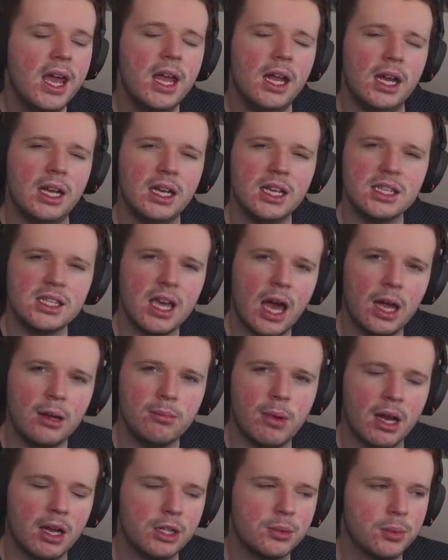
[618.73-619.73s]
It is game
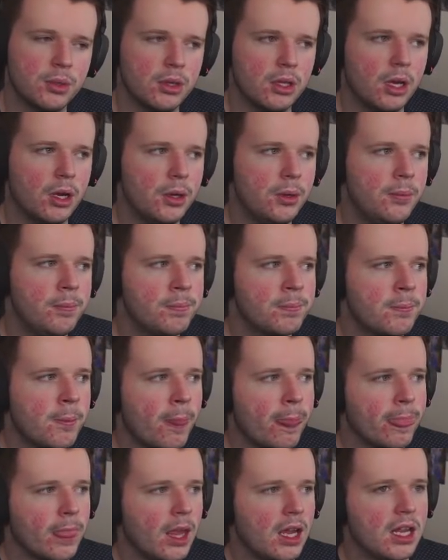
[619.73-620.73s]
management though.
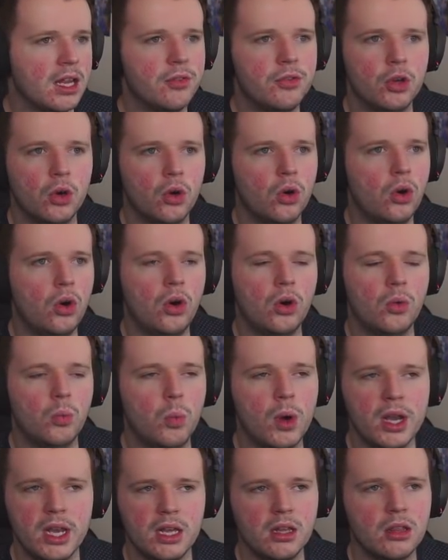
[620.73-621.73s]
If you're
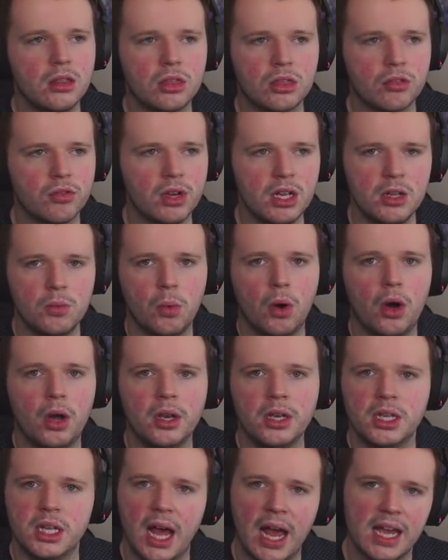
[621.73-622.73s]
winning 3-1 in
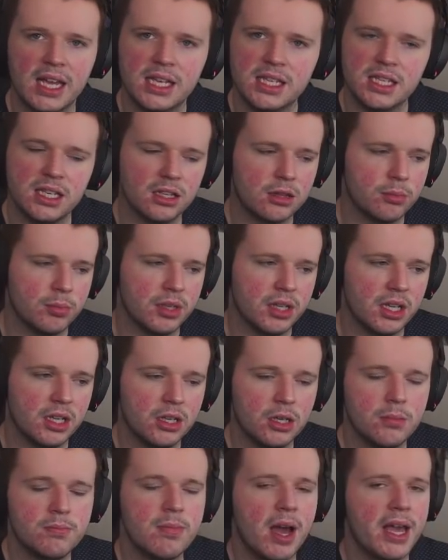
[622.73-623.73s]
the 80th minute, you
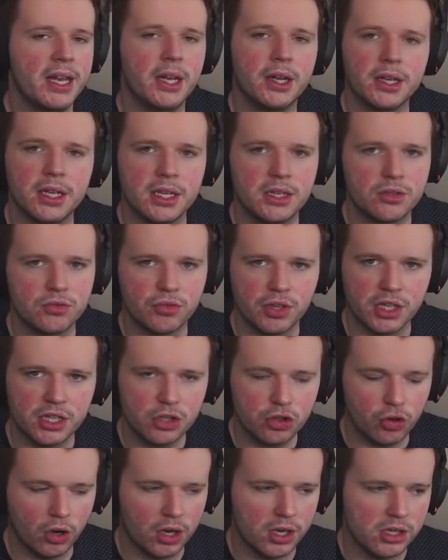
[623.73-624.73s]
may not need to risk
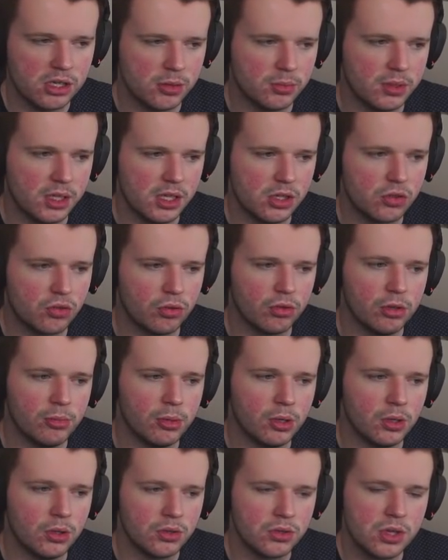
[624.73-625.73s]
trying some of these through
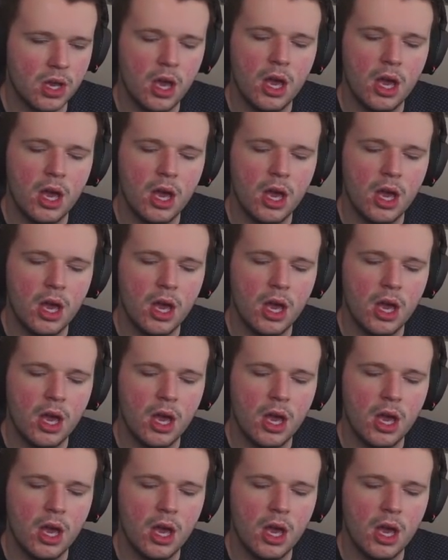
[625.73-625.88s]
balls.